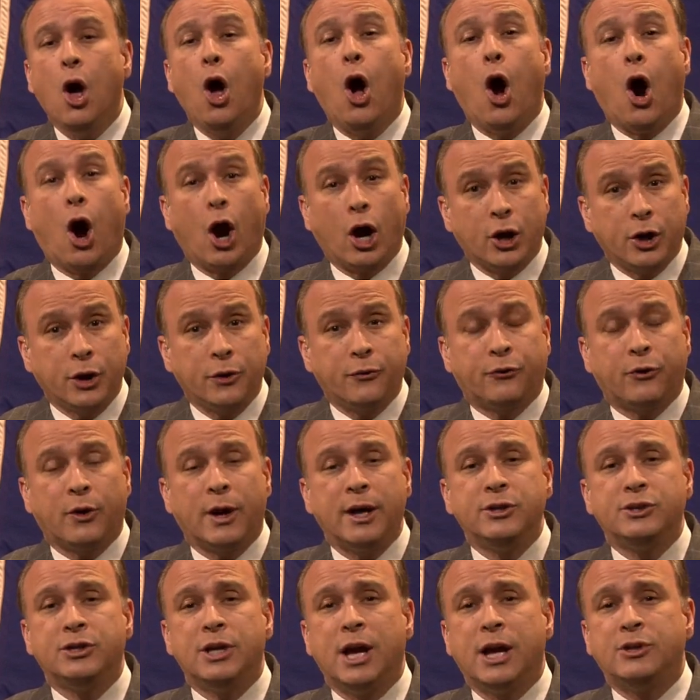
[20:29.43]
Our good
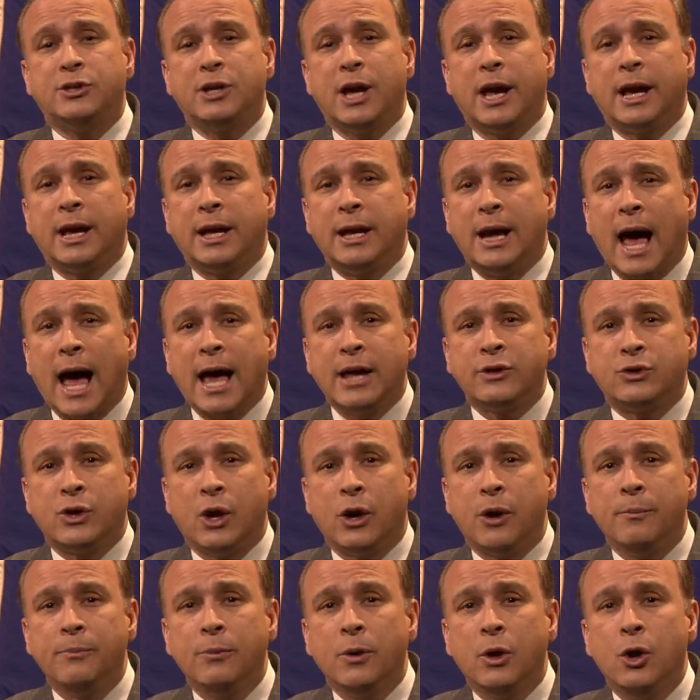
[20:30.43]
friend J.J.
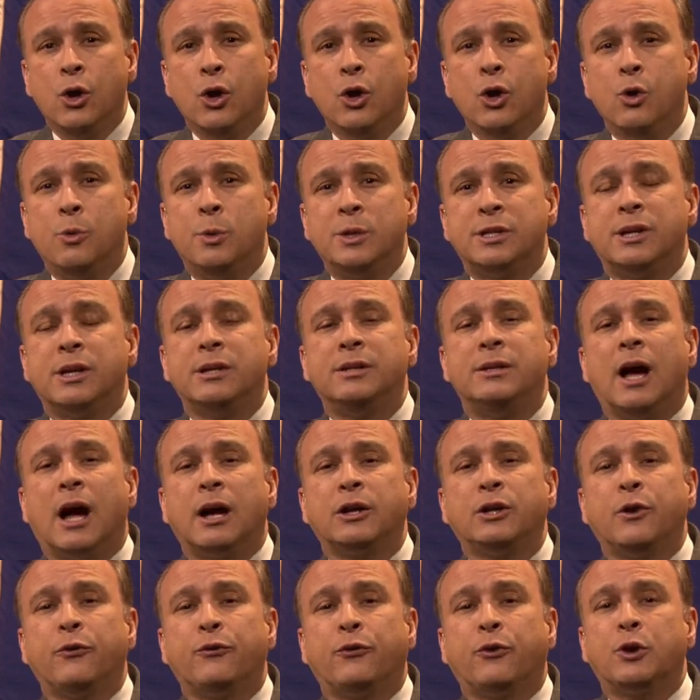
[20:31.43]
Guinozzo, who was
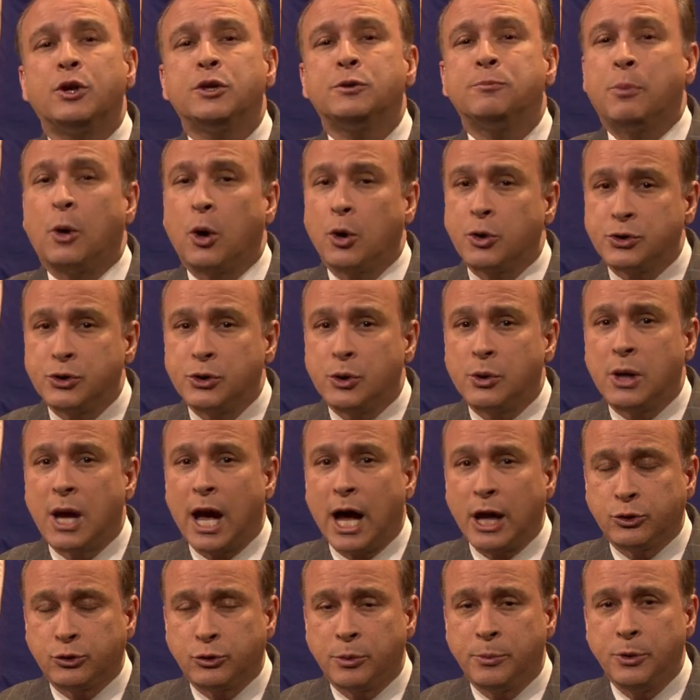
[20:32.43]
inducted for his personal
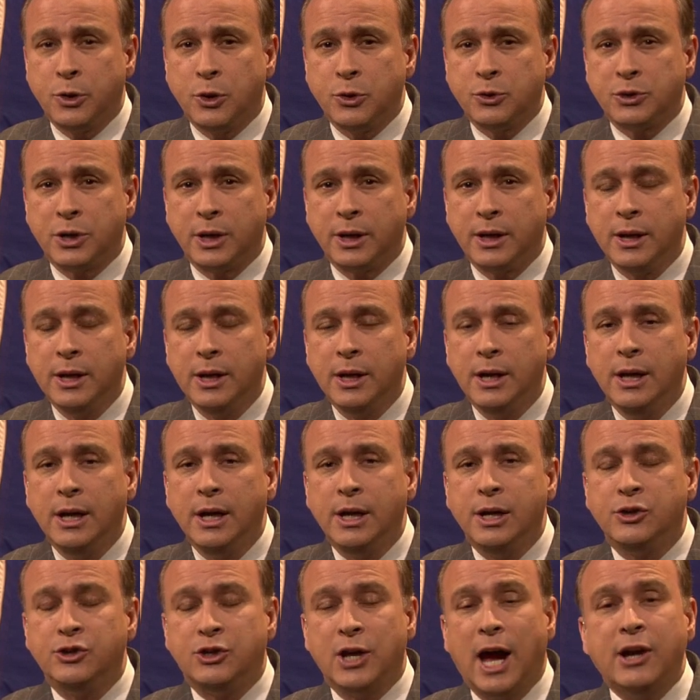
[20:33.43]
contribution.
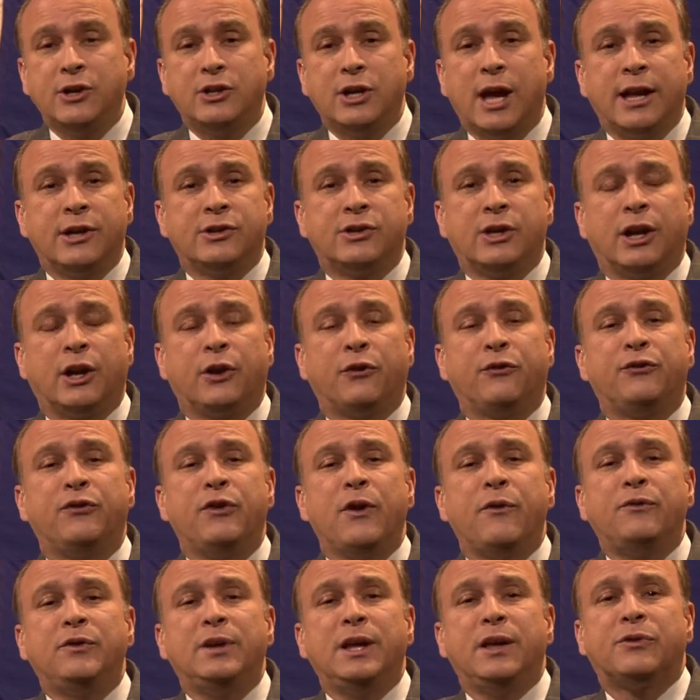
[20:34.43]
JJ is in his
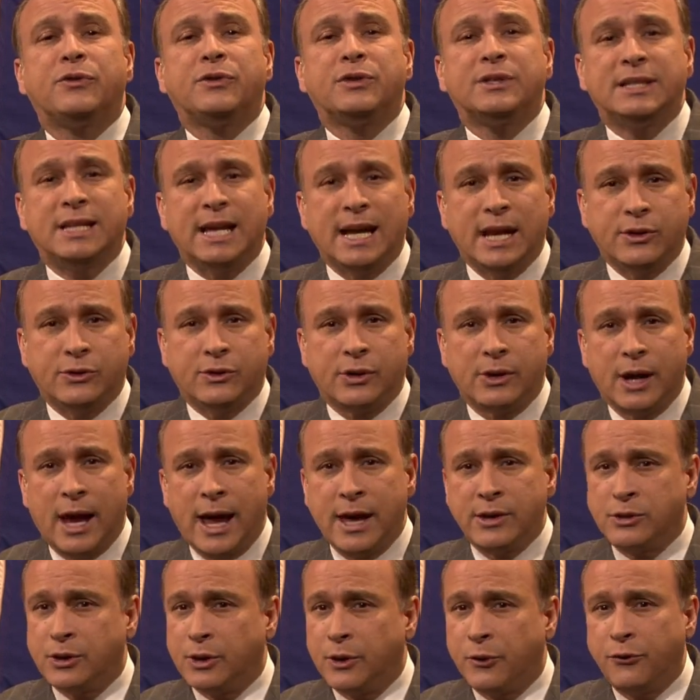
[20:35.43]
50th season
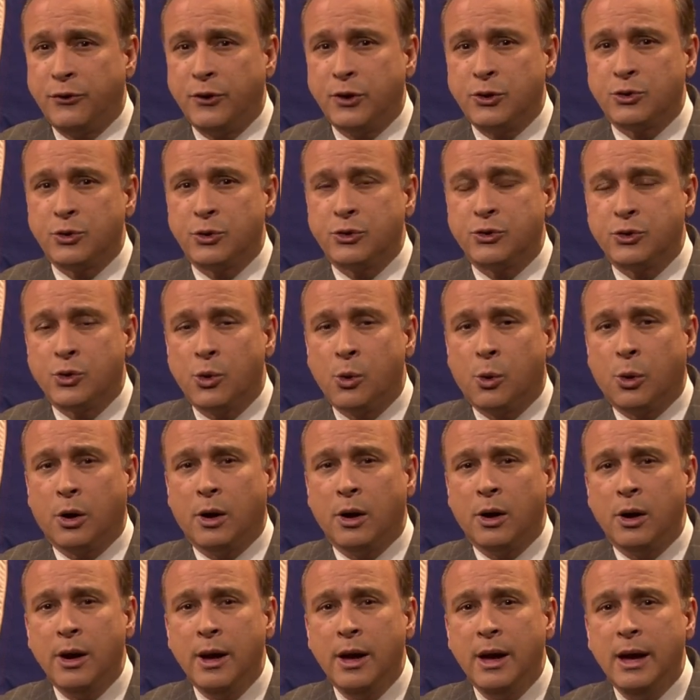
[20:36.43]
as an official
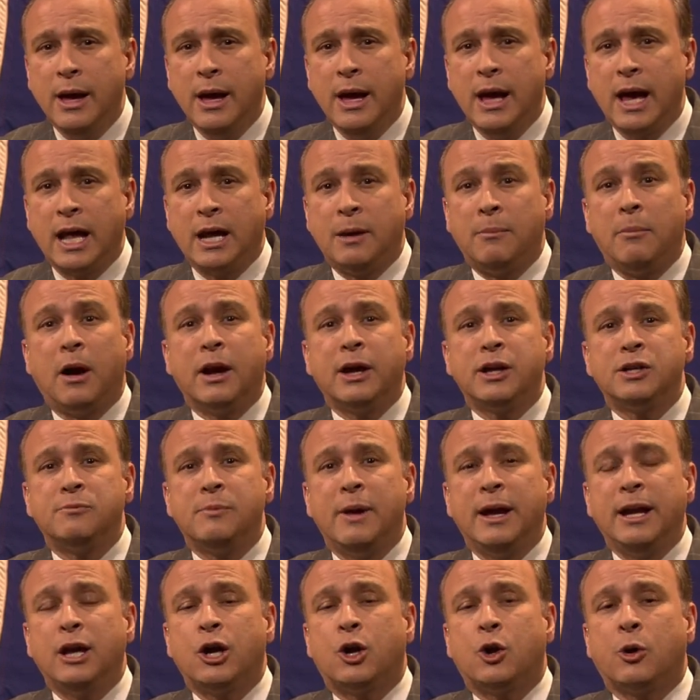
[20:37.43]
scorer, and among his
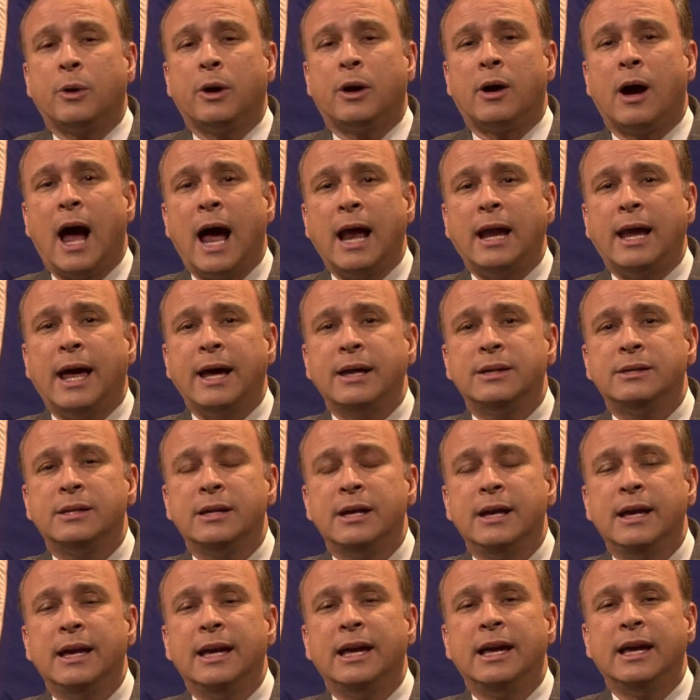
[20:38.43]
many career highlights,
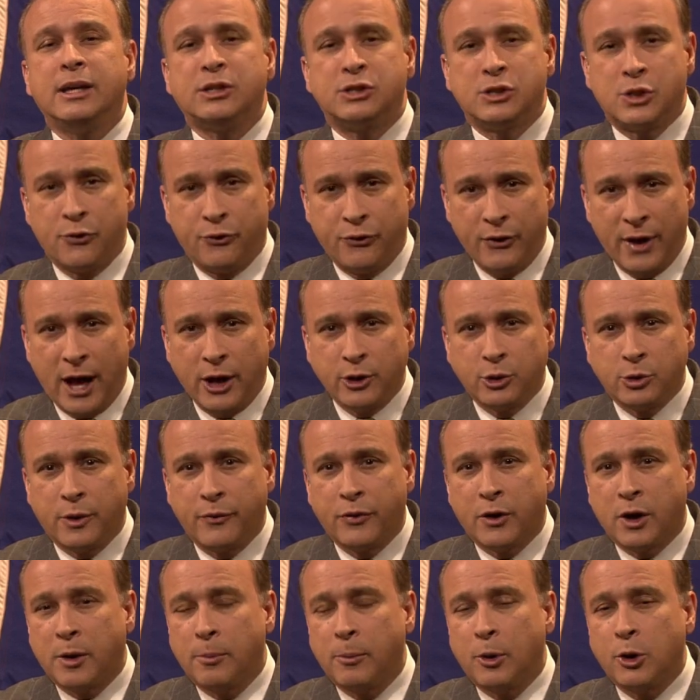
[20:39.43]
he is the founder of
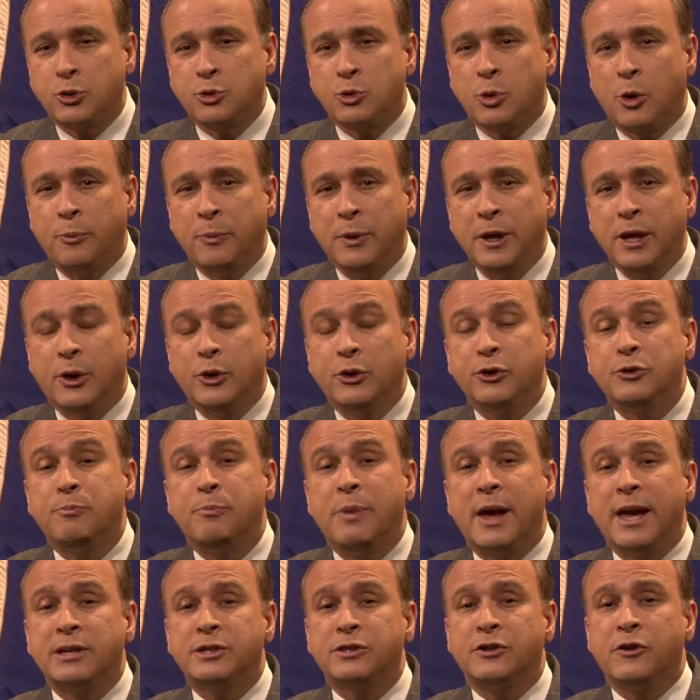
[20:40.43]
the Commercial Appeals
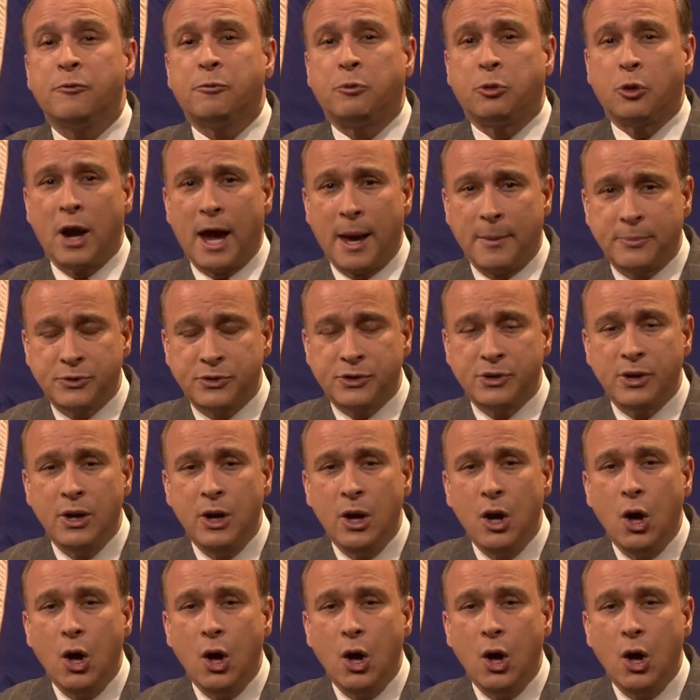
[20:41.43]
Best of Preps.